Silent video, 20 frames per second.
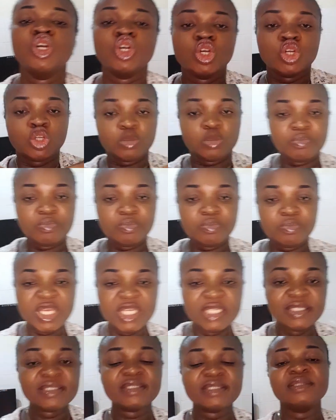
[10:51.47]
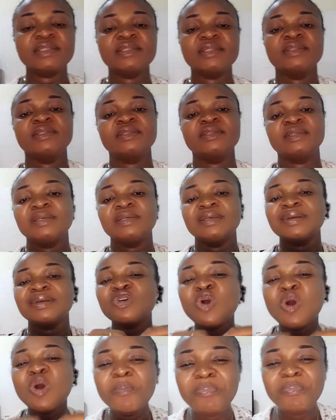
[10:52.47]
means there is no
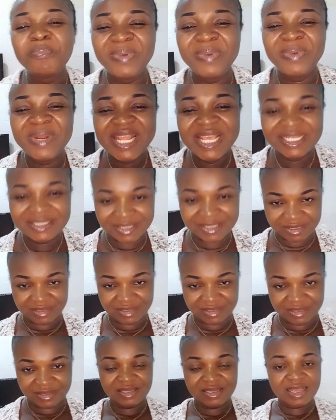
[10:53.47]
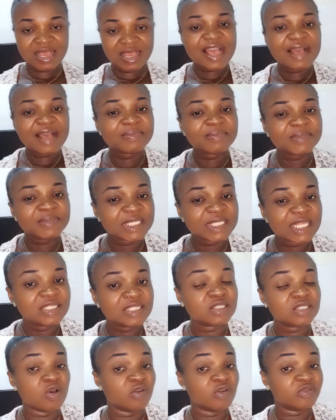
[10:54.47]
seminal fluid in the
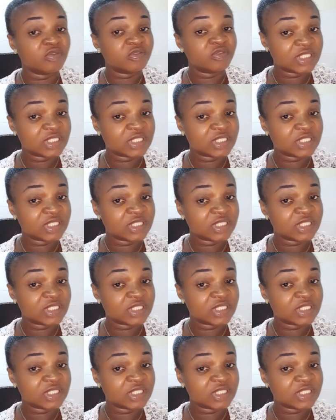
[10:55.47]
ejaculate.